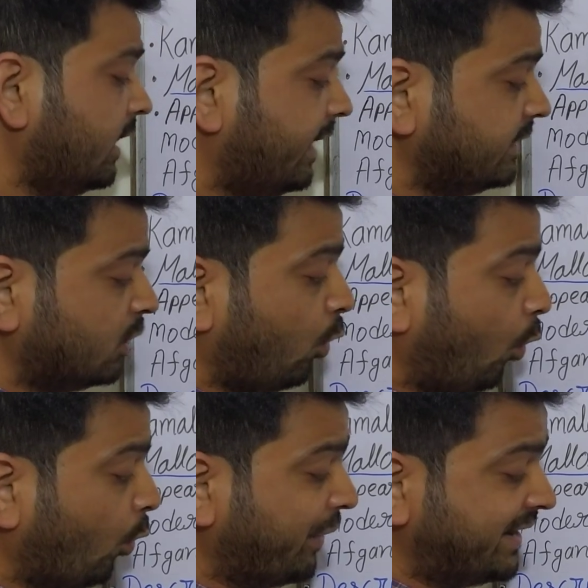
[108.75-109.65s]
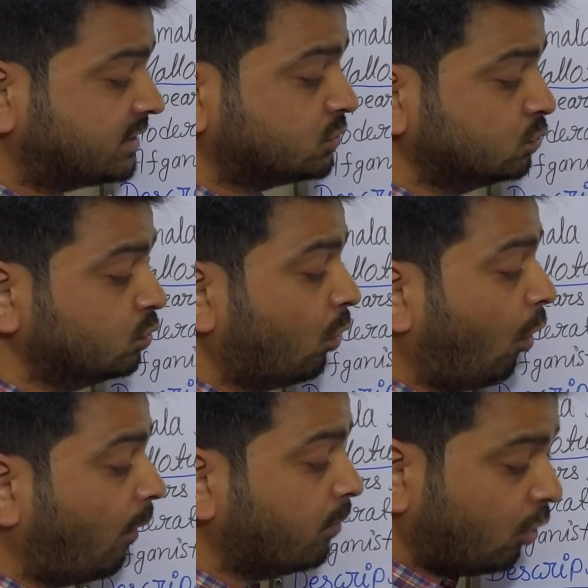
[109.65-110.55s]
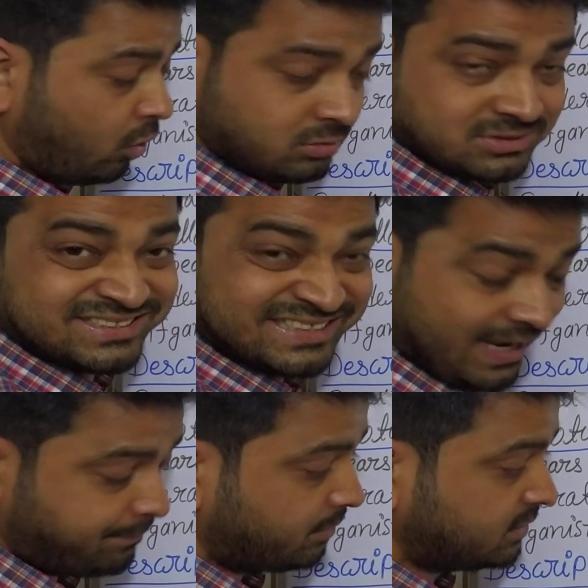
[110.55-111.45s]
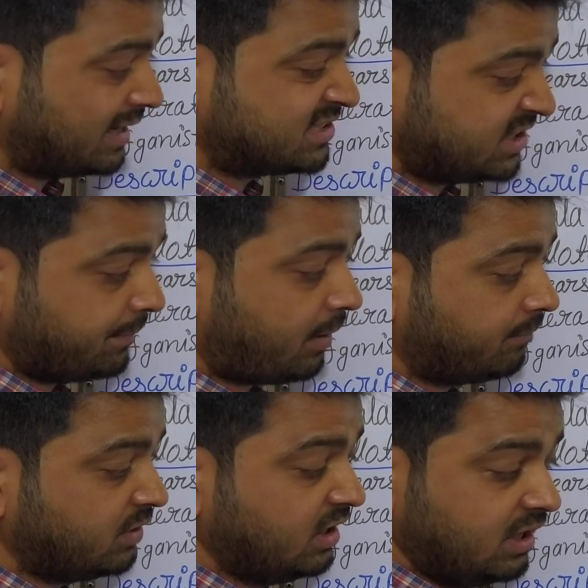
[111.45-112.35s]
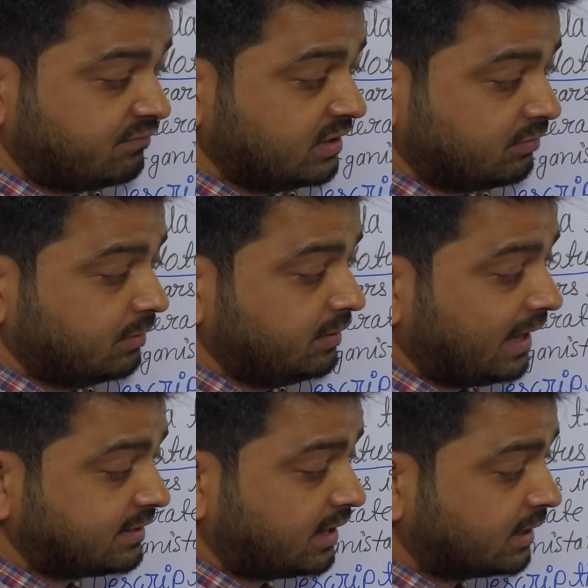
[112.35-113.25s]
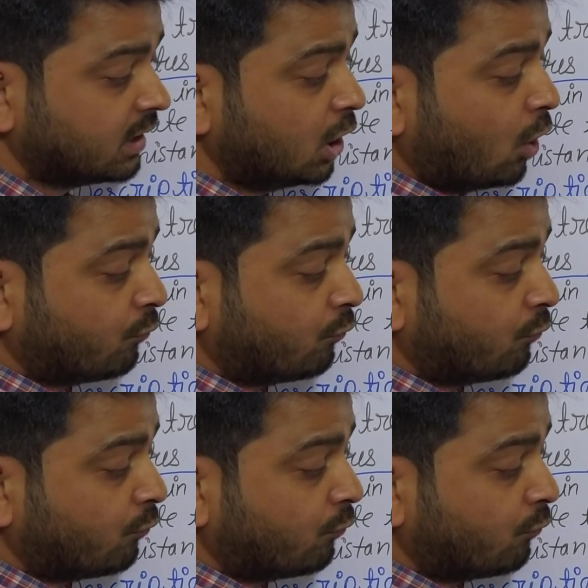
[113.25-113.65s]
And ovate to oblong shape, that shape of the leaf, it will be like that.